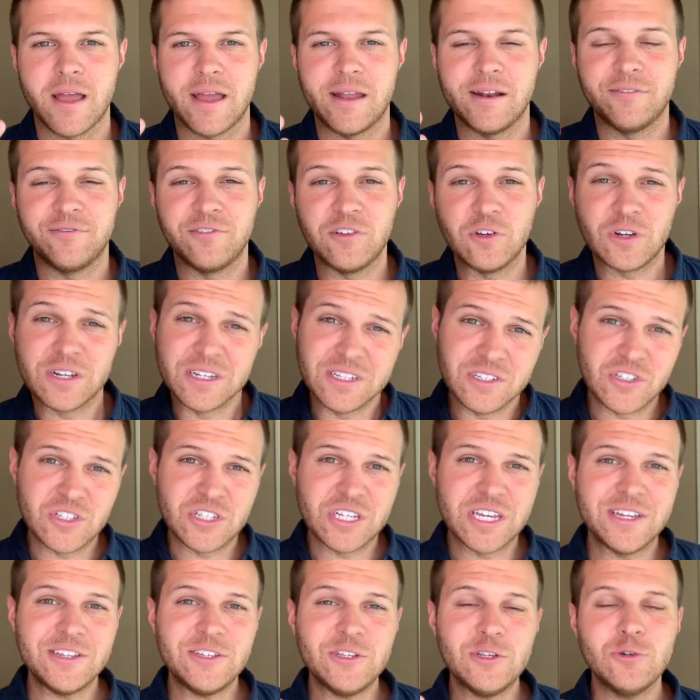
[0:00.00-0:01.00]
And if you
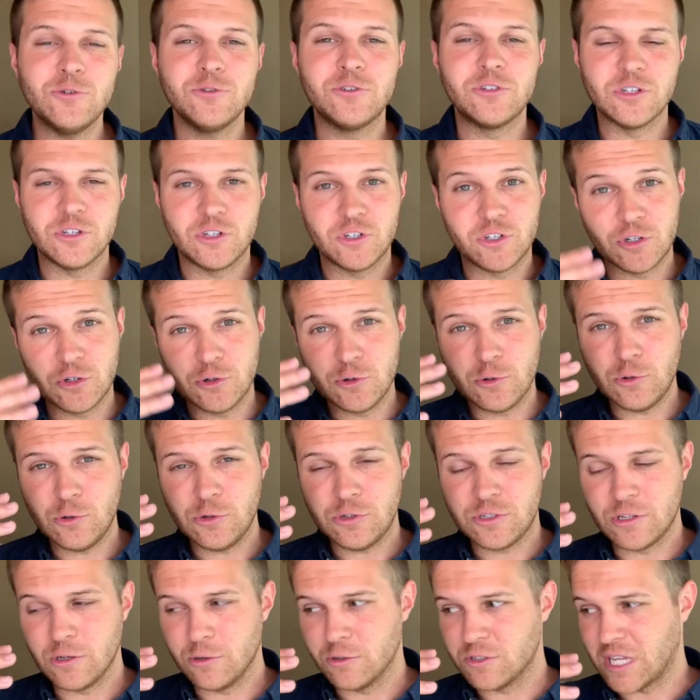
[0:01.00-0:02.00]
continue to
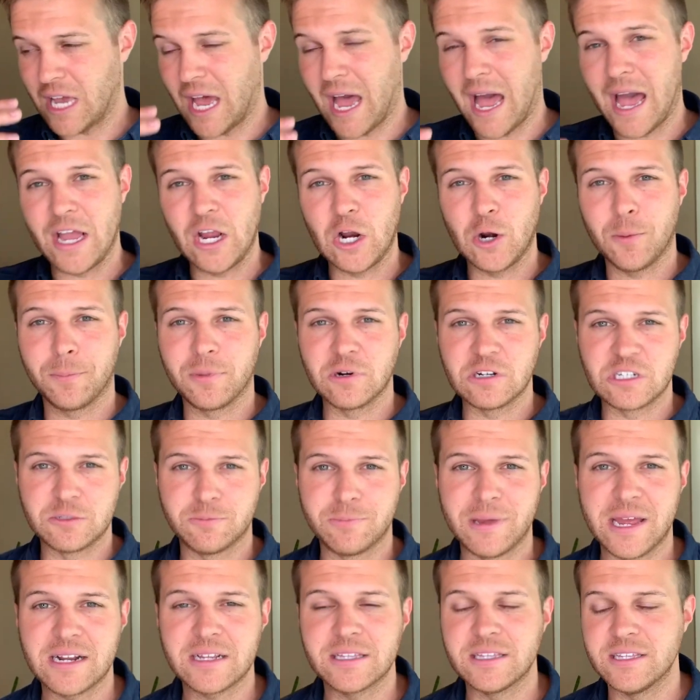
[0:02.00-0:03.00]
choose those higher
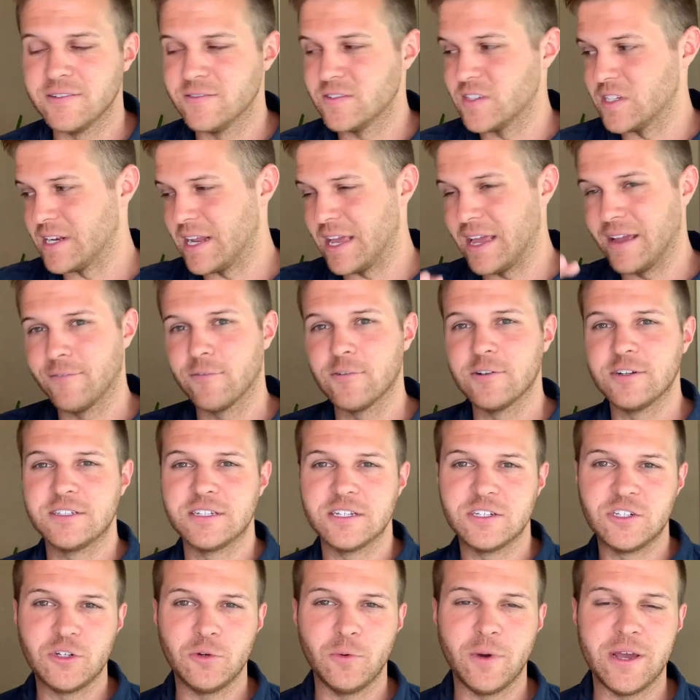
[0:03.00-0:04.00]
perspectives in every
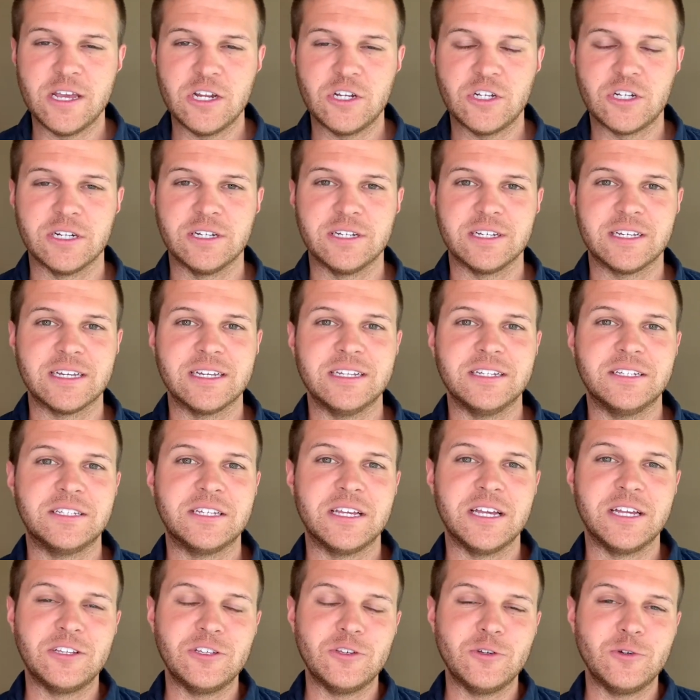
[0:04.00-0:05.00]
situation,
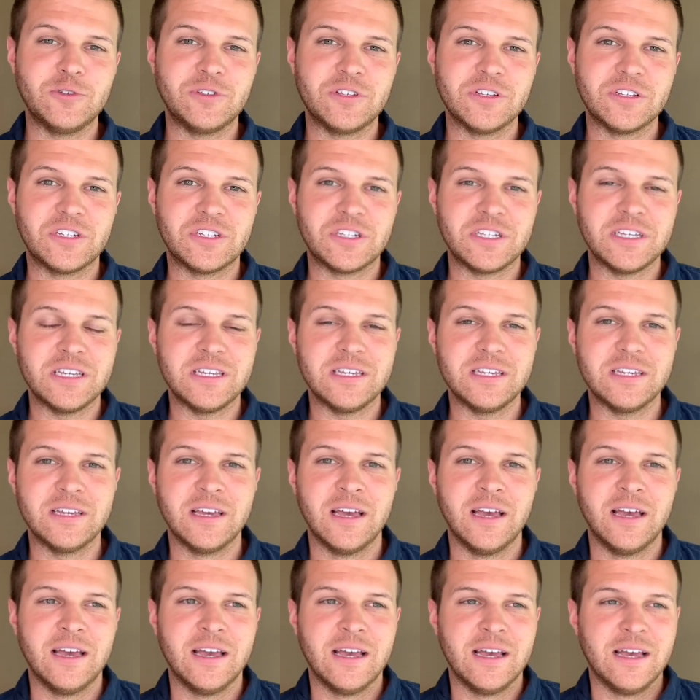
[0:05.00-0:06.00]
continue to see,
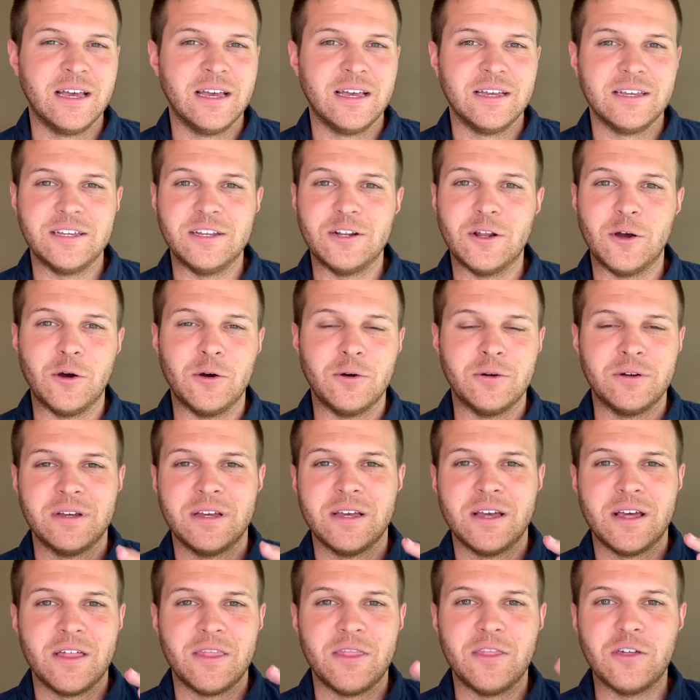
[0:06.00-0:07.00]
you know,
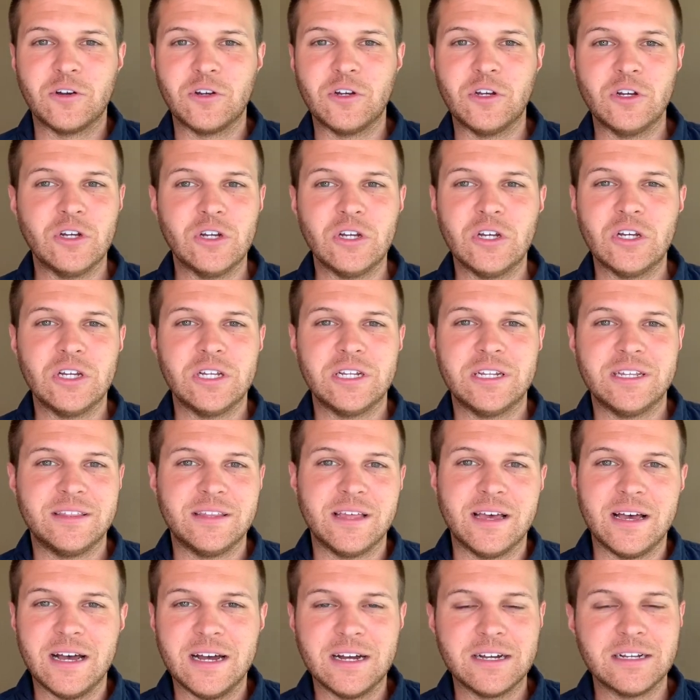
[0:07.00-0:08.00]
the good and
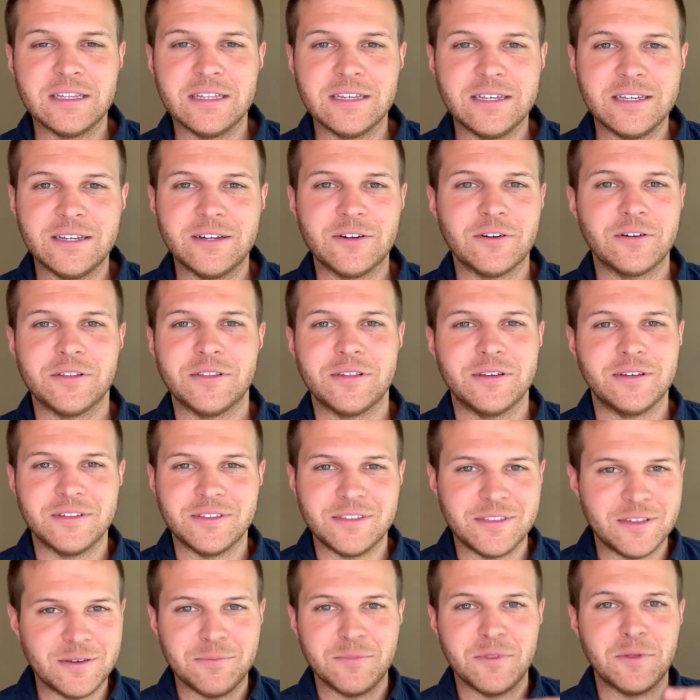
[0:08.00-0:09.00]
the ugly, or the,
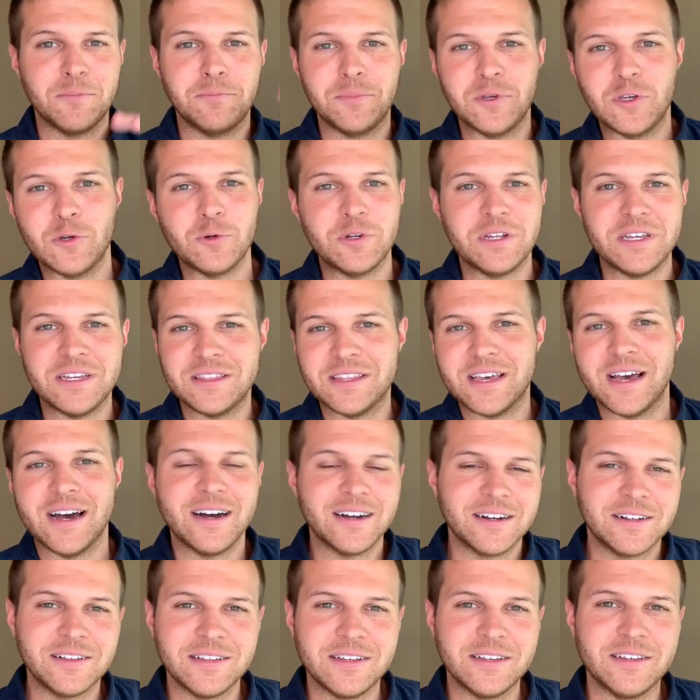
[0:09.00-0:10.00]
the, the beauty and the
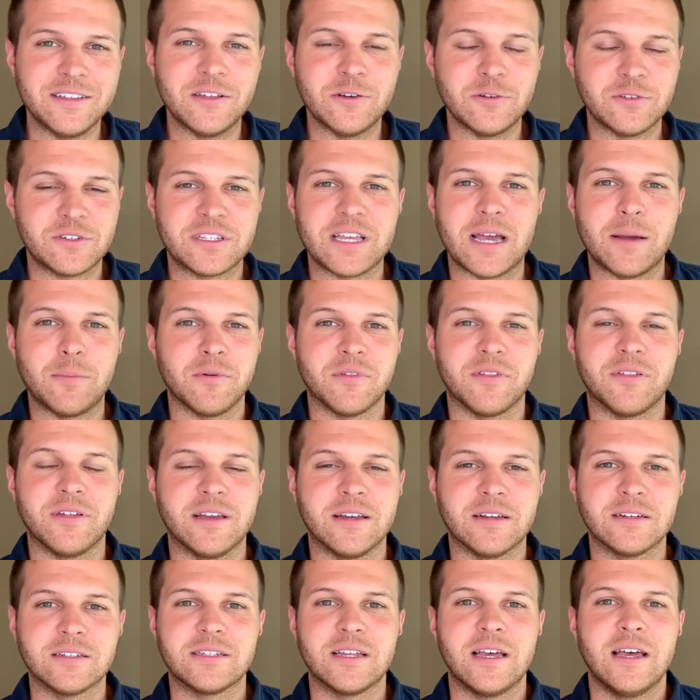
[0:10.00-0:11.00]
ugly, those type of
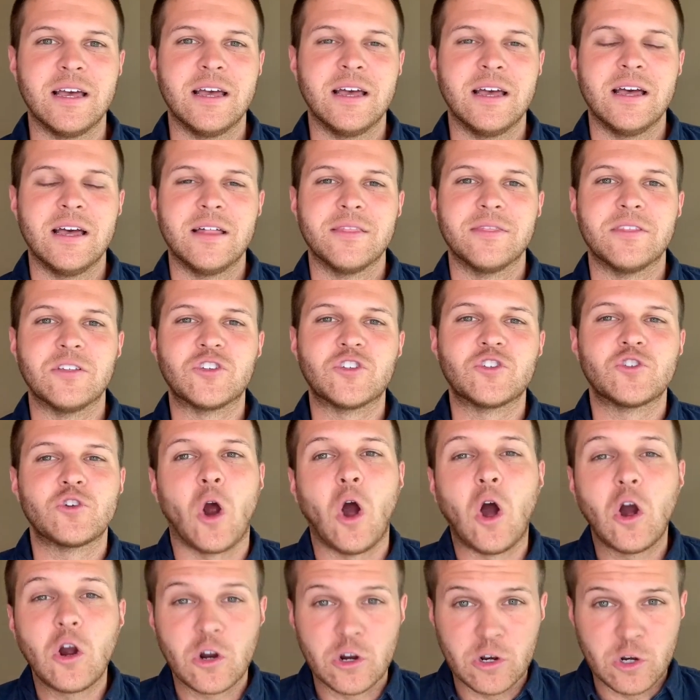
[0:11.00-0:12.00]
things, the
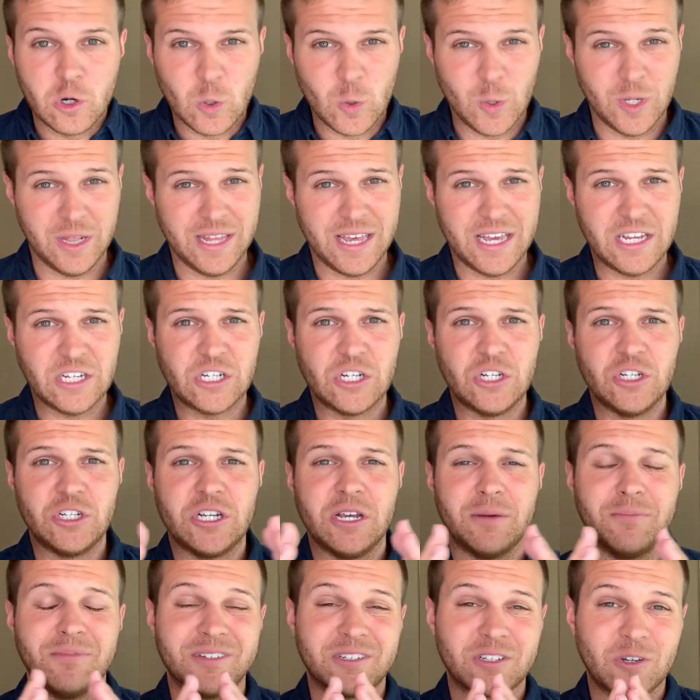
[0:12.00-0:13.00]
stronger your
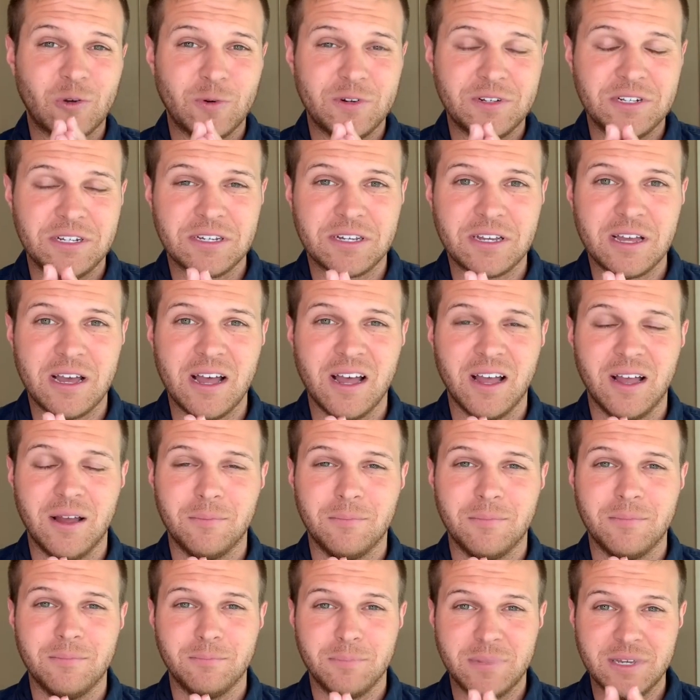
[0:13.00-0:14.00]
relationship is going to
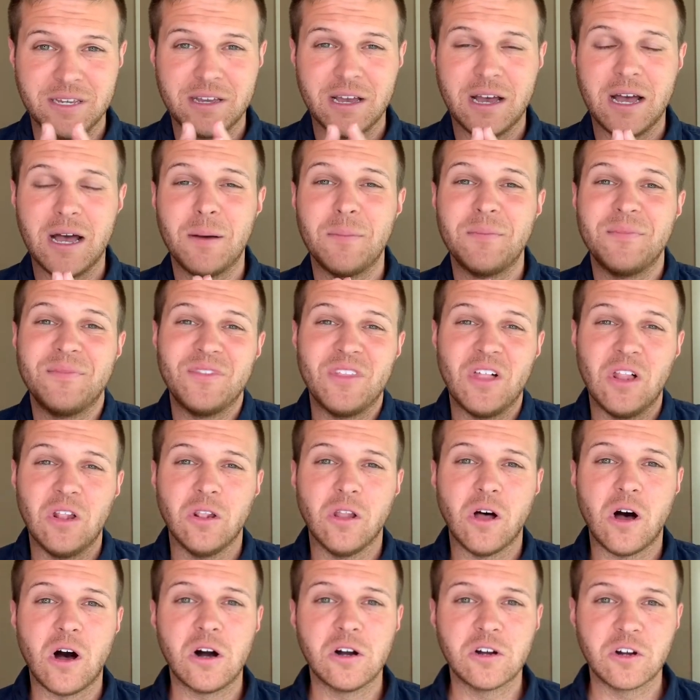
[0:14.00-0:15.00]
come, become, the
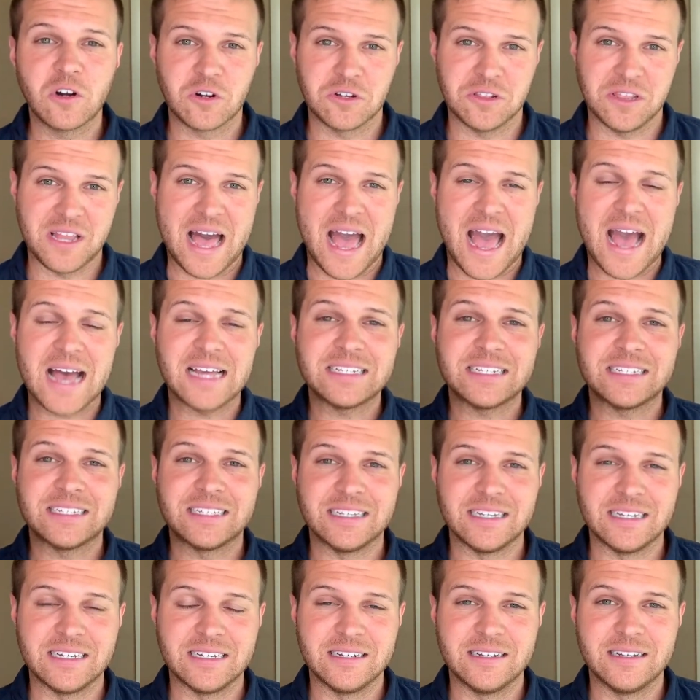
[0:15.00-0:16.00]
longer
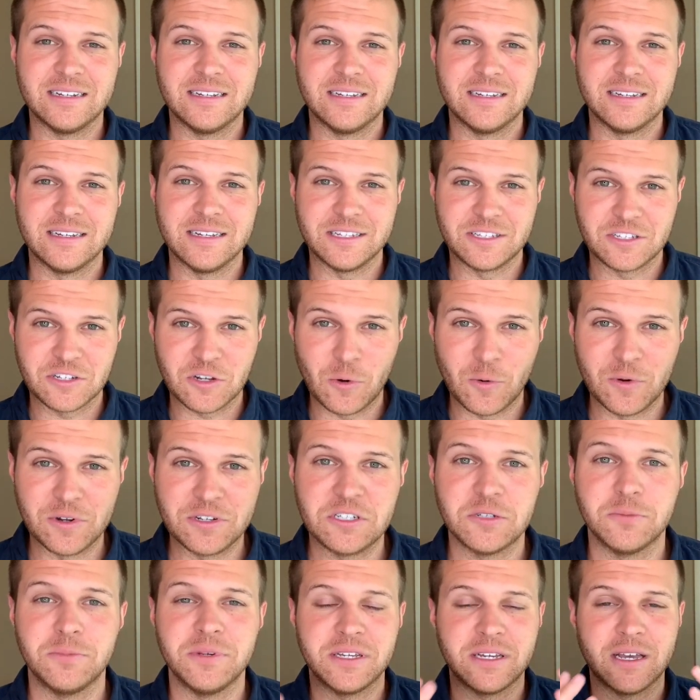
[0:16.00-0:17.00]
lasting it's going
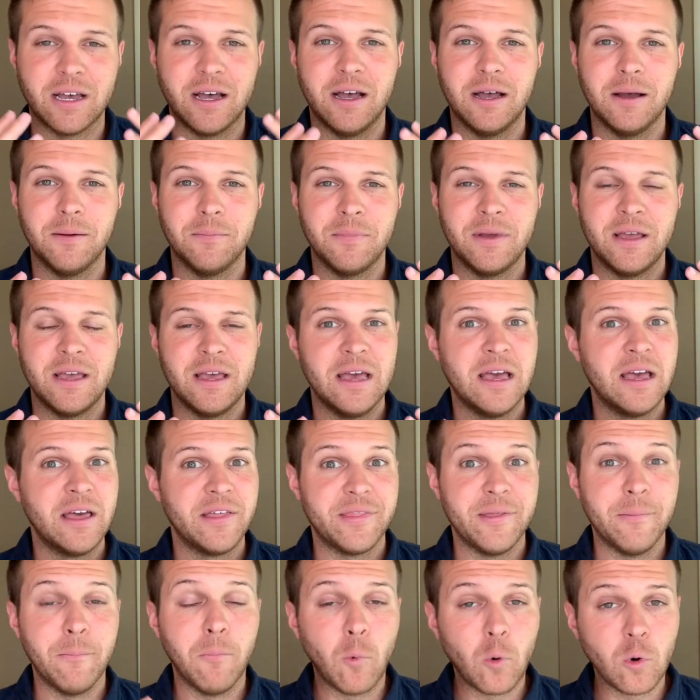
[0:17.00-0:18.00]
to become,
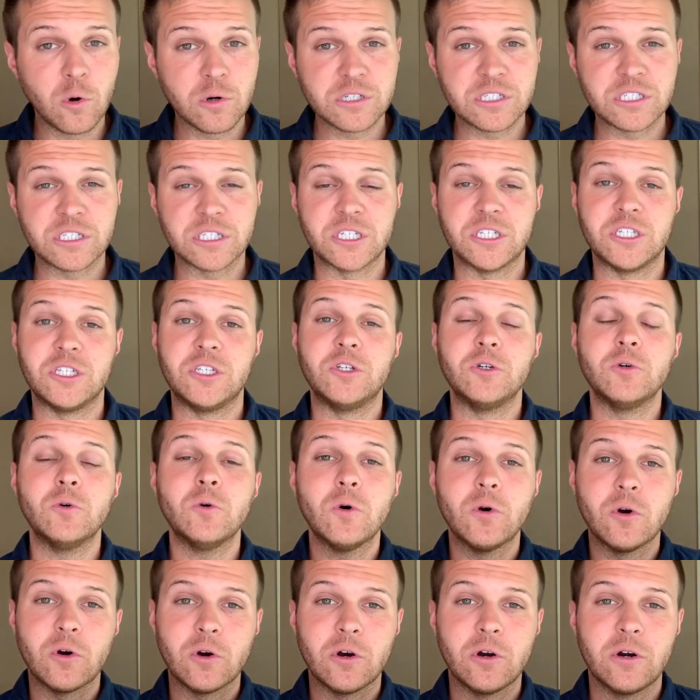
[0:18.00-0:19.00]
the more
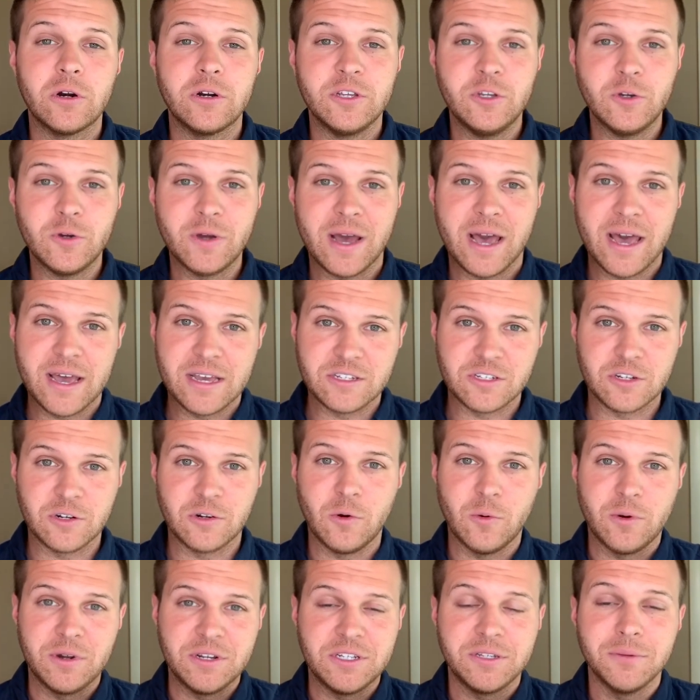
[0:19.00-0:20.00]
secure you guys are
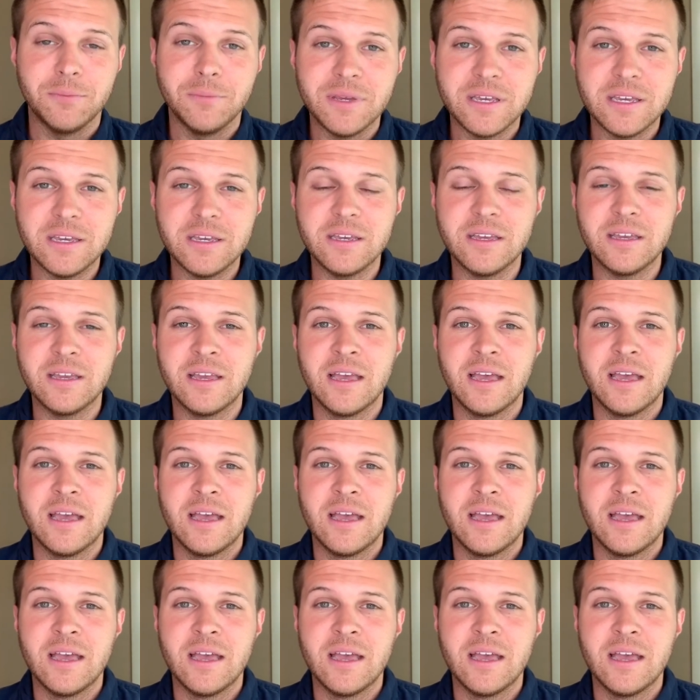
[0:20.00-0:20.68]
going to be,